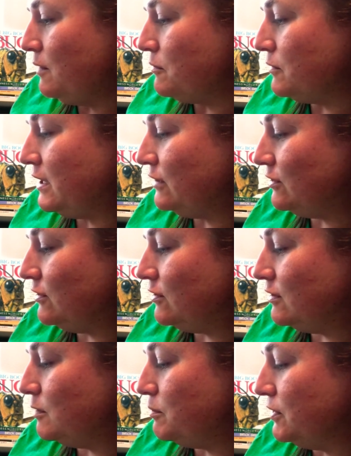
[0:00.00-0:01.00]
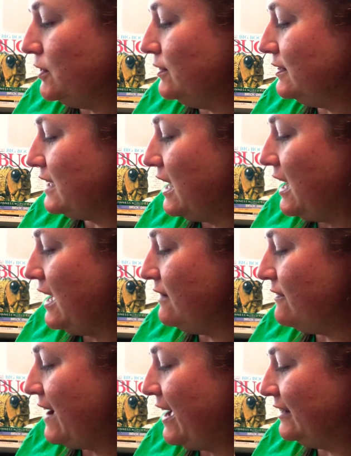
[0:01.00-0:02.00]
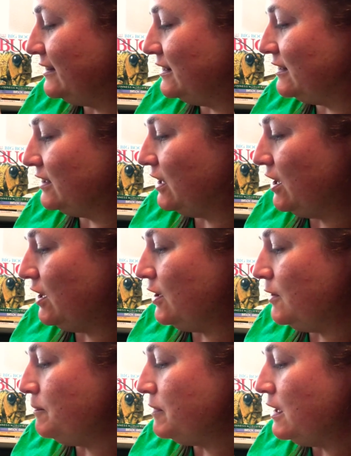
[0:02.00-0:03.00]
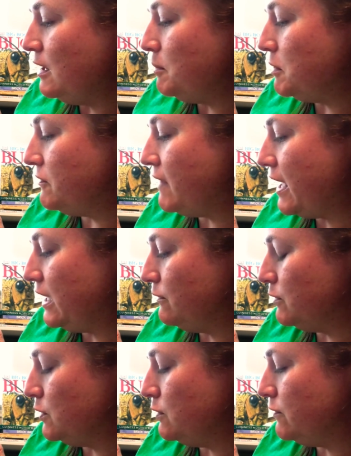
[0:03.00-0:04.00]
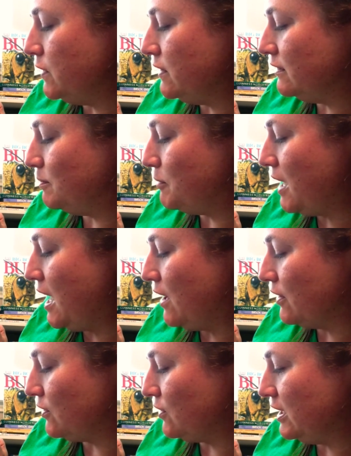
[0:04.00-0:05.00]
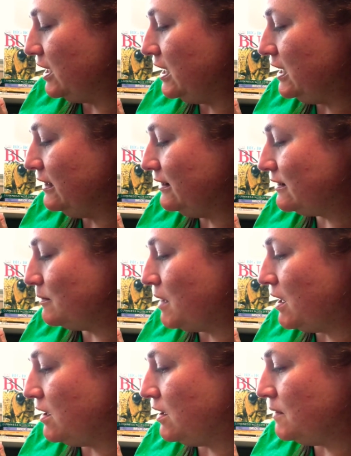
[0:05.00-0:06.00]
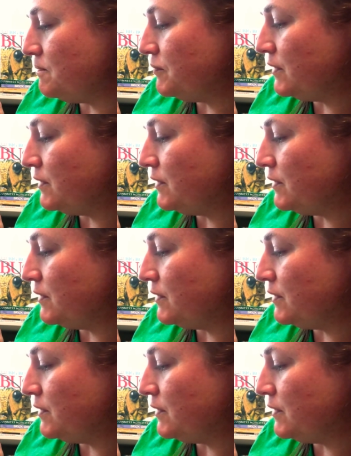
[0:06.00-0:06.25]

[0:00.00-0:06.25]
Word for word: reaching to the blue sky vast and tall, providing room for the sprout green and small,